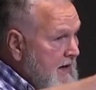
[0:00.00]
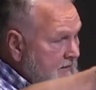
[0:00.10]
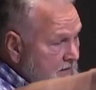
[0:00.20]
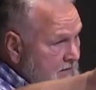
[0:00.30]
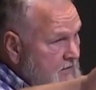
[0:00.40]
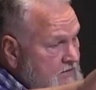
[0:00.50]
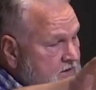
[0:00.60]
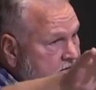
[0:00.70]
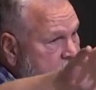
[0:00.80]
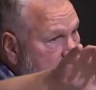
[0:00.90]
and then there's
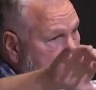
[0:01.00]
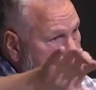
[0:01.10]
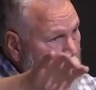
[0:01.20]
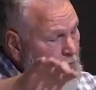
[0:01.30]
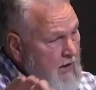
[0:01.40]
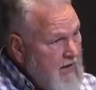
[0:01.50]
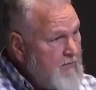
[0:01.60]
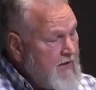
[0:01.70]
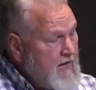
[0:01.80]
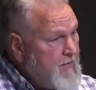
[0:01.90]
the Saudi
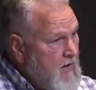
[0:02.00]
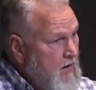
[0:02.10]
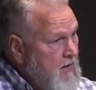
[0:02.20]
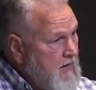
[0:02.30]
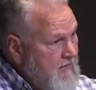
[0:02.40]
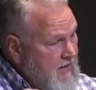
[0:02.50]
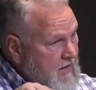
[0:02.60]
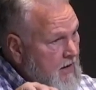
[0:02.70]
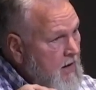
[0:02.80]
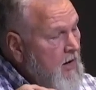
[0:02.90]
Arabia part, and
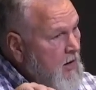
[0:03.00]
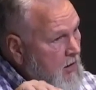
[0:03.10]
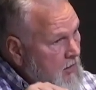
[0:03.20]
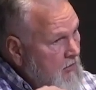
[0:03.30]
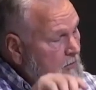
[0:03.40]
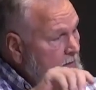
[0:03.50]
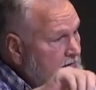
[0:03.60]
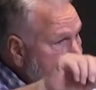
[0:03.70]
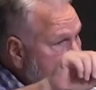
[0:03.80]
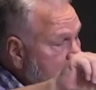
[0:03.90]
then all the
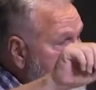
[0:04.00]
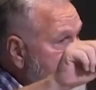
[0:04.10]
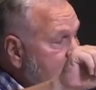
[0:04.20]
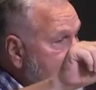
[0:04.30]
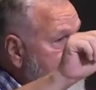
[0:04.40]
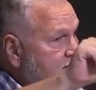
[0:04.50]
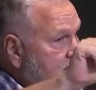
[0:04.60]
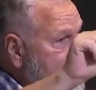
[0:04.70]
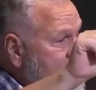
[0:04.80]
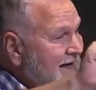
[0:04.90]
way down at the very,
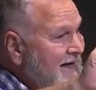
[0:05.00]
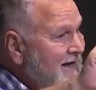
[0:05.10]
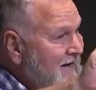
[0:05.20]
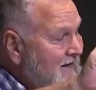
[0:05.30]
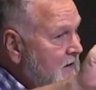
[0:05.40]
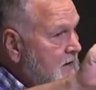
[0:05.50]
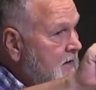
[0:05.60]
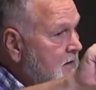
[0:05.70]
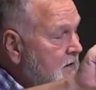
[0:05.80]
very end,